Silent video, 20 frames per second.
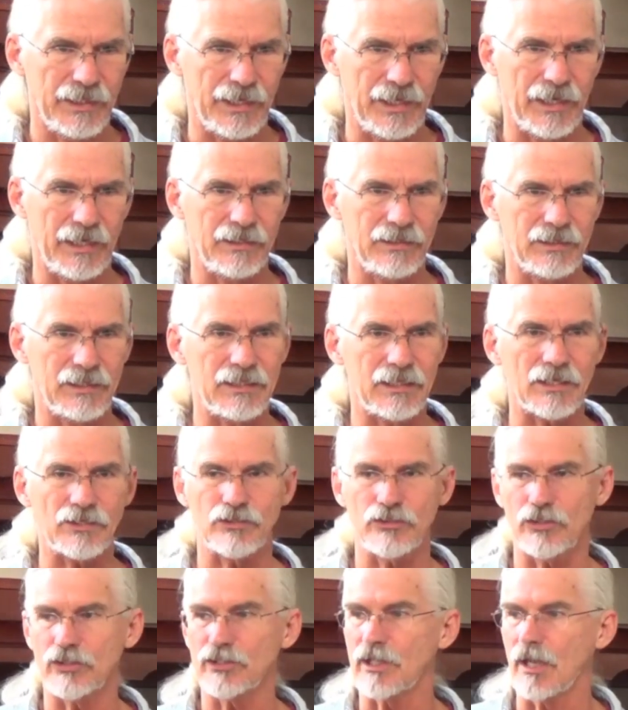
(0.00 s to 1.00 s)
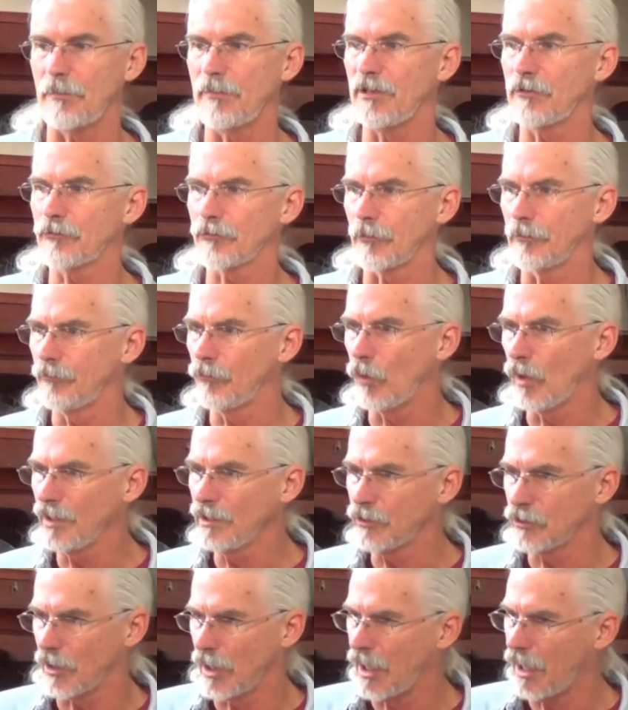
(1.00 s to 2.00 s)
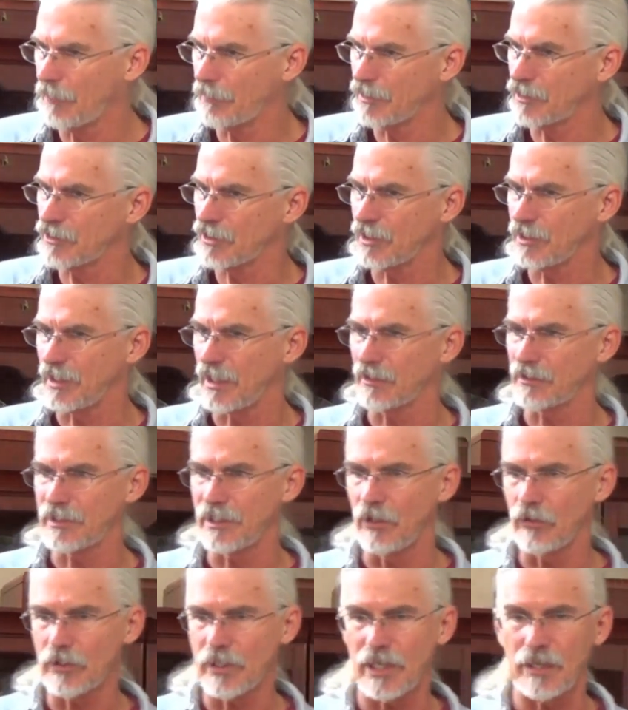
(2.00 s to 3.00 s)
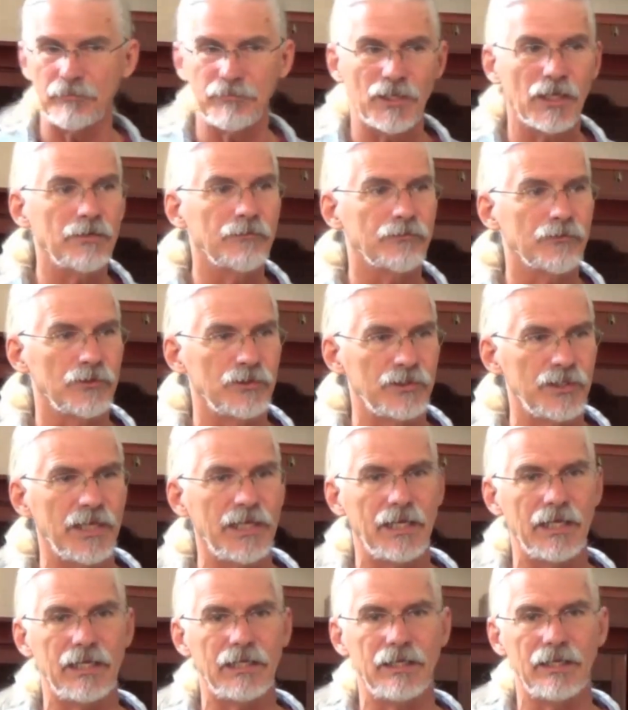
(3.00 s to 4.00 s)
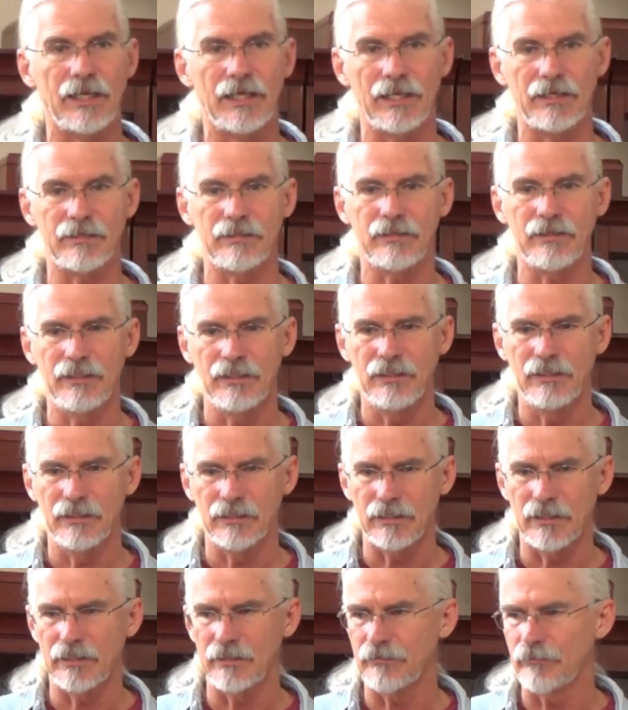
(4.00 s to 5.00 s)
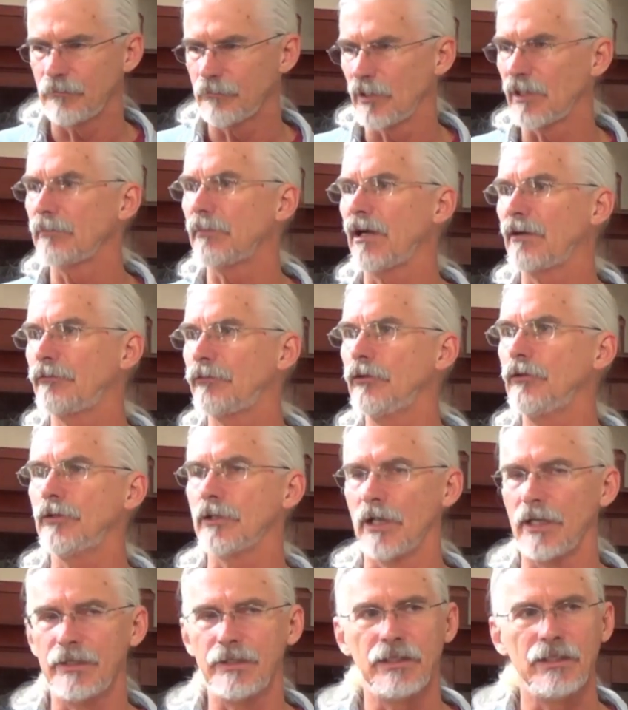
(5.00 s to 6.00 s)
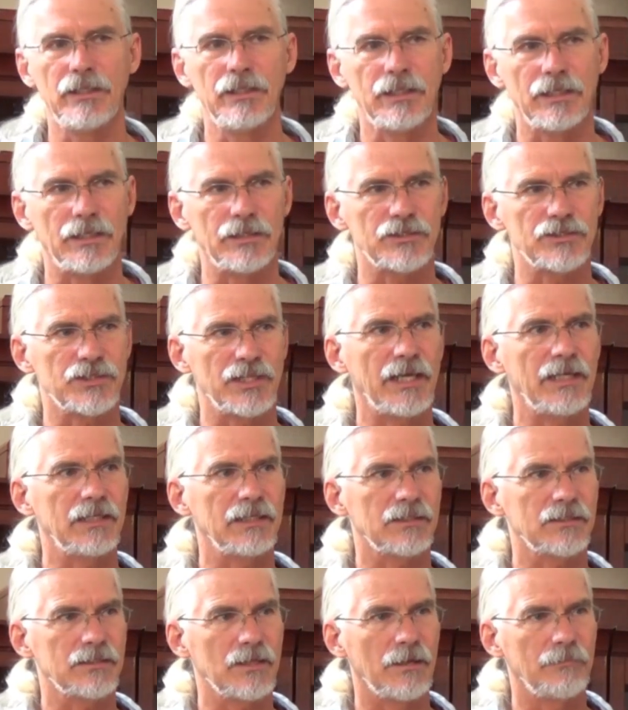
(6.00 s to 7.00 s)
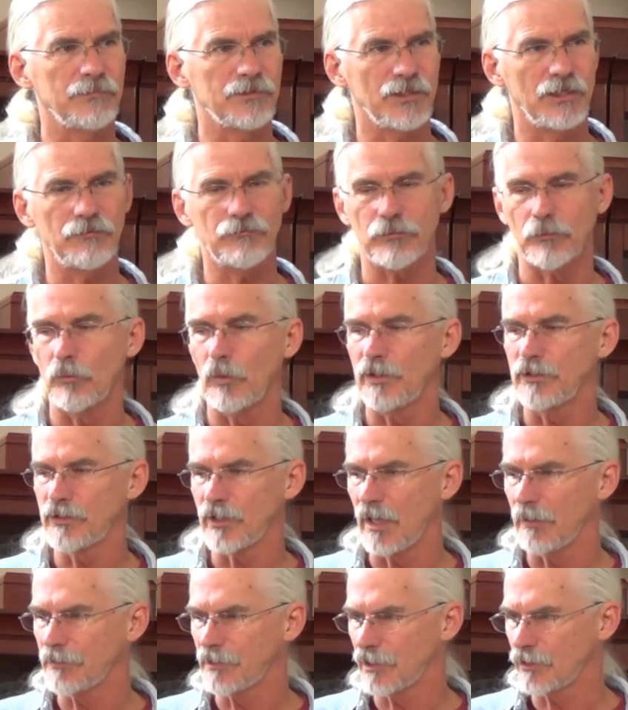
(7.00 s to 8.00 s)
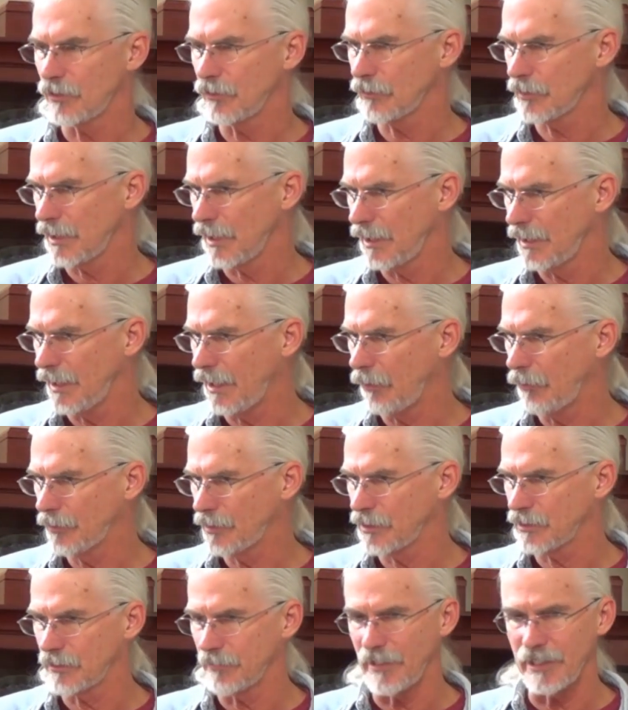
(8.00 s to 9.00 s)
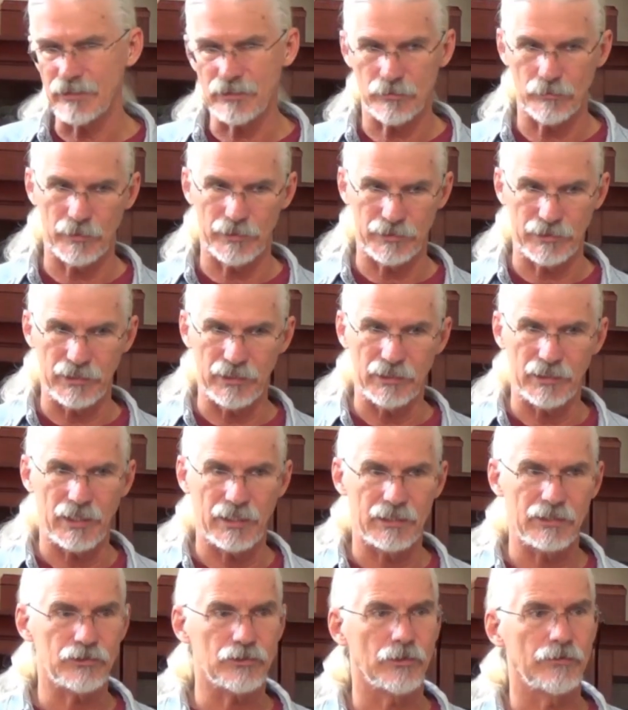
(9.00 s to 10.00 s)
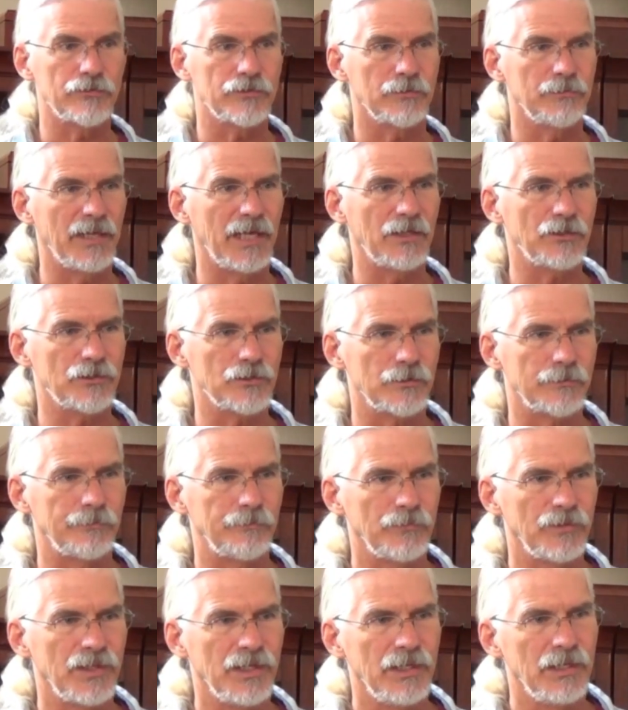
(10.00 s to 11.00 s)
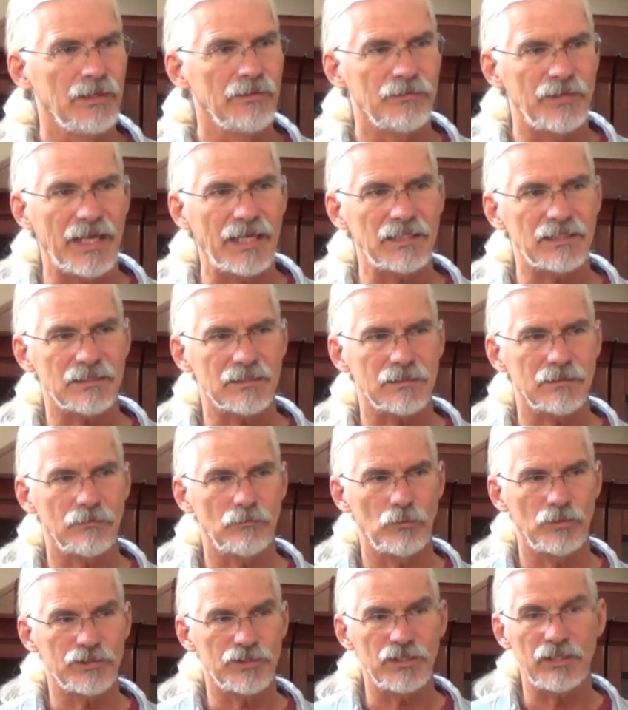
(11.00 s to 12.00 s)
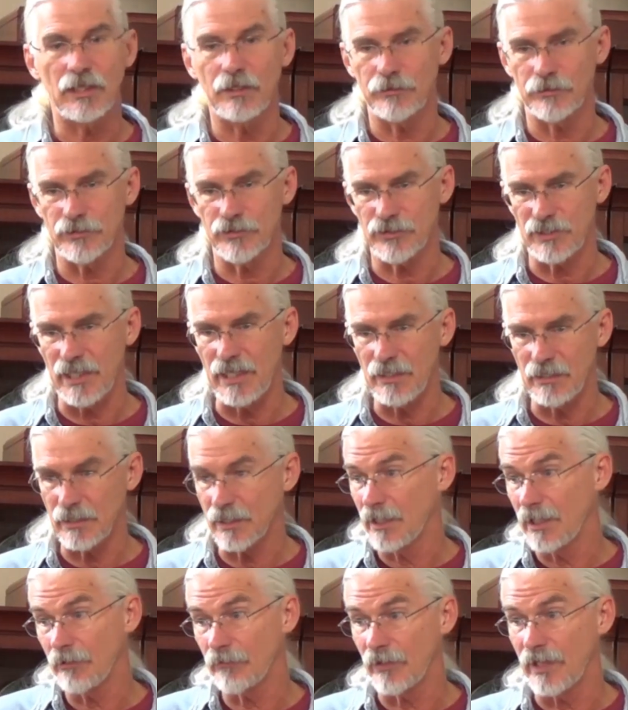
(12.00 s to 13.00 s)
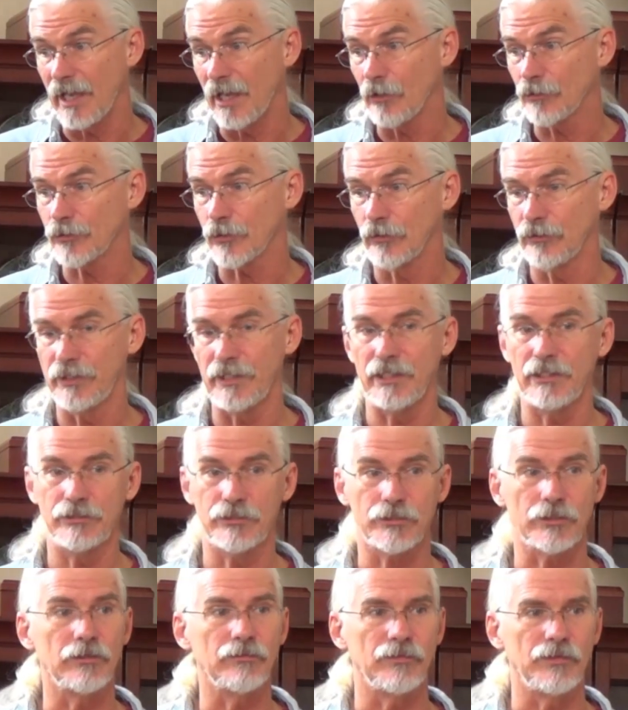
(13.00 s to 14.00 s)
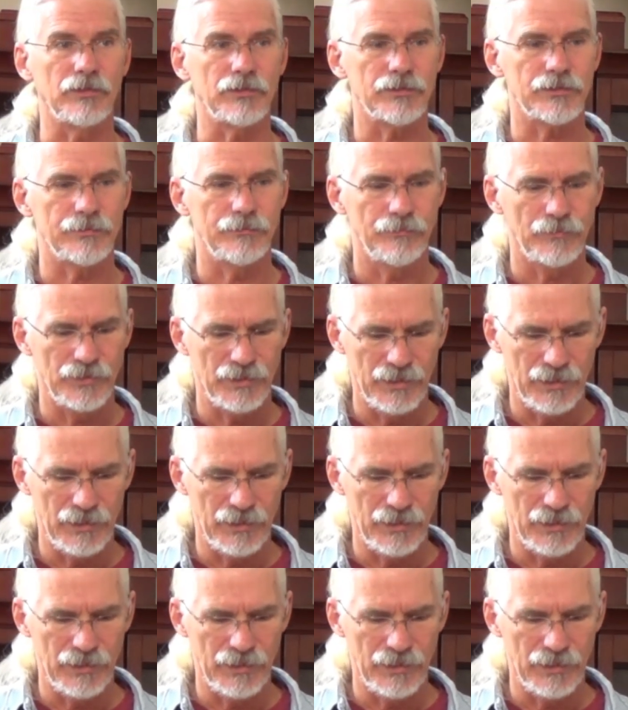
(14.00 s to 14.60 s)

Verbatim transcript: And he doesn't just come in from one job and sit down and say, okay, I'm done for the day and uh, bring my food on. Instead, he comes in from one job and says, okay, now what does the master want to eat? And he serves the master. That was the understanding in every household that had servants.